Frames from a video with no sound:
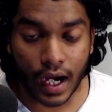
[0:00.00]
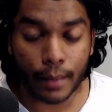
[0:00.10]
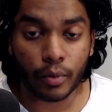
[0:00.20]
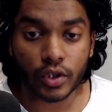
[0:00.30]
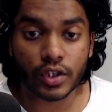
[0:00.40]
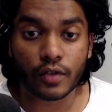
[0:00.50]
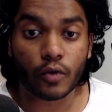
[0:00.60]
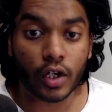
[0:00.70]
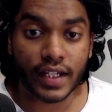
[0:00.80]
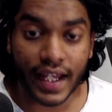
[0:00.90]
I bought the
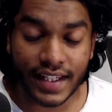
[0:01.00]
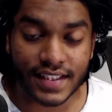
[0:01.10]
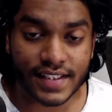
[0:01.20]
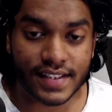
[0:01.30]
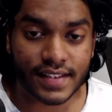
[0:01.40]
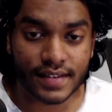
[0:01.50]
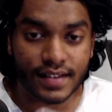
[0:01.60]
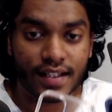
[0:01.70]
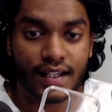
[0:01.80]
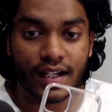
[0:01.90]
wrong case.
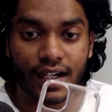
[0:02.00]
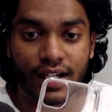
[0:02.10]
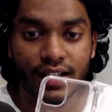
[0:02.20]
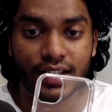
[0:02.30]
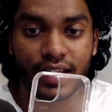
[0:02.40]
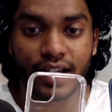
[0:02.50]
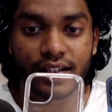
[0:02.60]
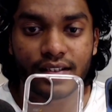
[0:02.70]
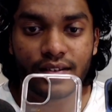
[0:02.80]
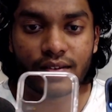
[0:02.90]

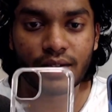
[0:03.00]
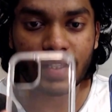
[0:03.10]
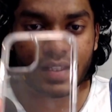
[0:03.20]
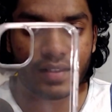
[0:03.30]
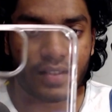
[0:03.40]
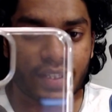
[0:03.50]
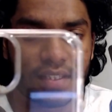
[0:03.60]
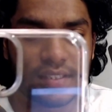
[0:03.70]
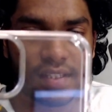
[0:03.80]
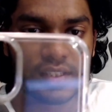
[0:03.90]
Yeah, look at
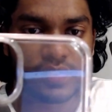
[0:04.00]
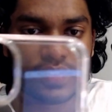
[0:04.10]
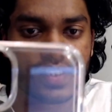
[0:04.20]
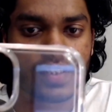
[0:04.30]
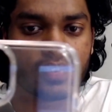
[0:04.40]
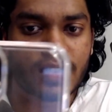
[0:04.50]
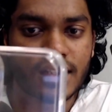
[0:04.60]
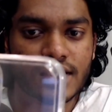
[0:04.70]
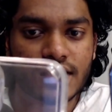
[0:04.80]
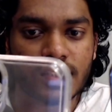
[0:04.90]
the size of this and look at
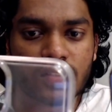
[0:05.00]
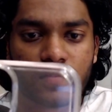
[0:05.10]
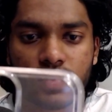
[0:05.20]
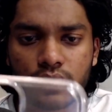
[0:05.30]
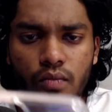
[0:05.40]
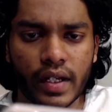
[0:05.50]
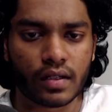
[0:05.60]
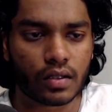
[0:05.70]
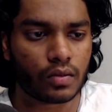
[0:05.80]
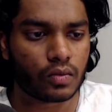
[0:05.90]
the size of the... Wait
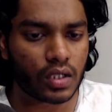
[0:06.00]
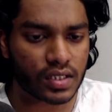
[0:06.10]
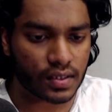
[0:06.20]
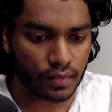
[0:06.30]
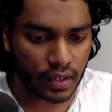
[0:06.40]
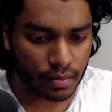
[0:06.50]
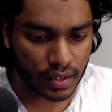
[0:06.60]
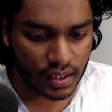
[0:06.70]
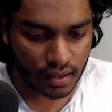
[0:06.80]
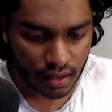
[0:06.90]
a
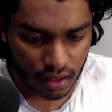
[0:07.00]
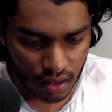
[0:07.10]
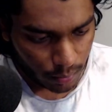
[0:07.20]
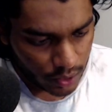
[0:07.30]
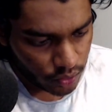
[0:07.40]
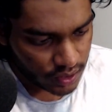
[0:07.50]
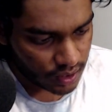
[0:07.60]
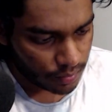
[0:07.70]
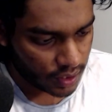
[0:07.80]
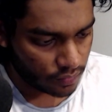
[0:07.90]
minute. Am I doing
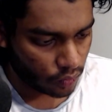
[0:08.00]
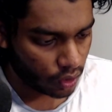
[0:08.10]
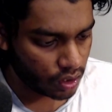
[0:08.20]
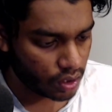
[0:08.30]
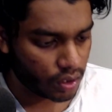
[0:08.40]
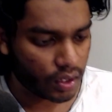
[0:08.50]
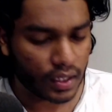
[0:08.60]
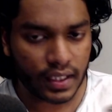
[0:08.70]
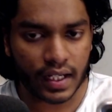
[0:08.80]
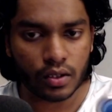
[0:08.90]
something wrong?
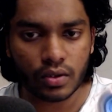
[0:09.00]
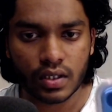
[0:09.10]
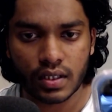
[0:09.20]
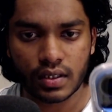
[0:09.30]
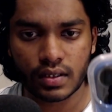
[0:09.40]
Yeah, look.